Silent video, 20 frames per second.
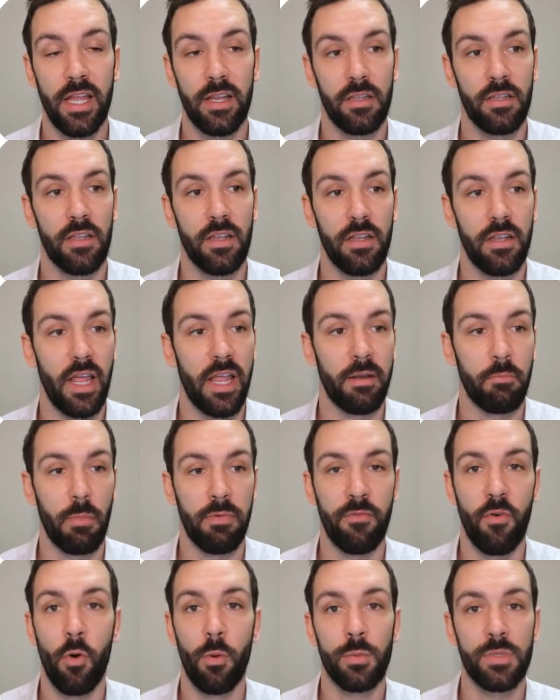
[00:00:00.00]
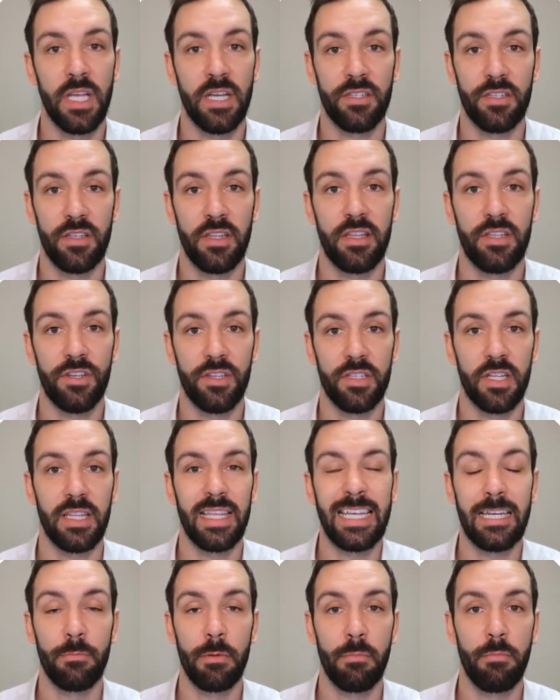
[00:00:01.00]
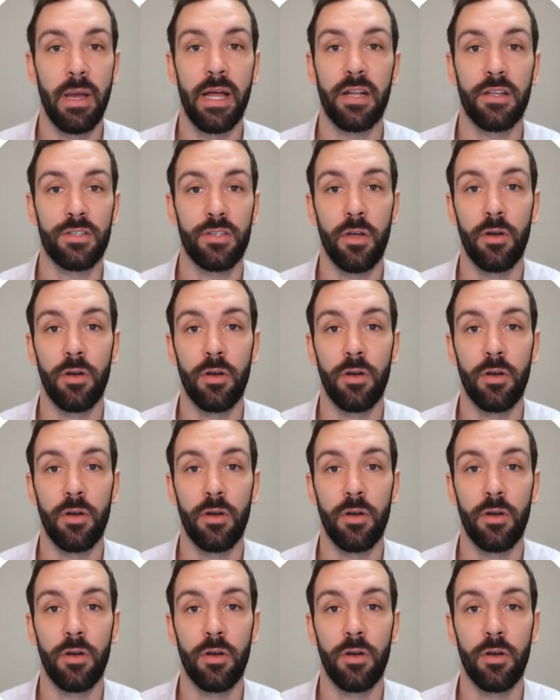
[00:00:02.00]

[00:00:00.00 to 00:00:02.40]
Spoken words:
it forms that just a little bit better.